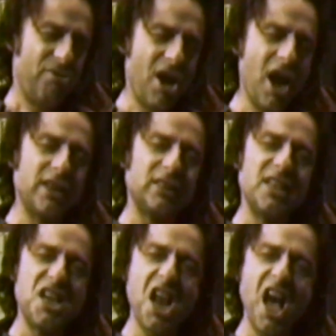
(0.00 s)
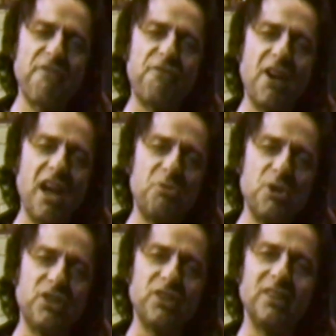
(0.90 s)
Ironically enough, I
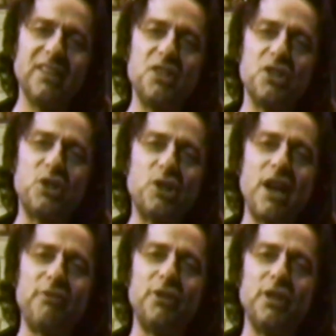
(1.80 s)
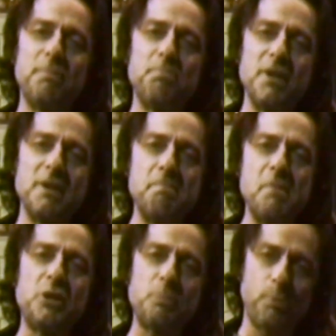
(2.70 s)
recently discovered it'd been a
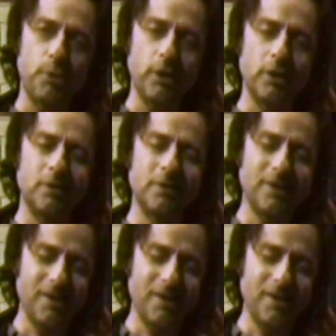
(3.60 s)
misprint.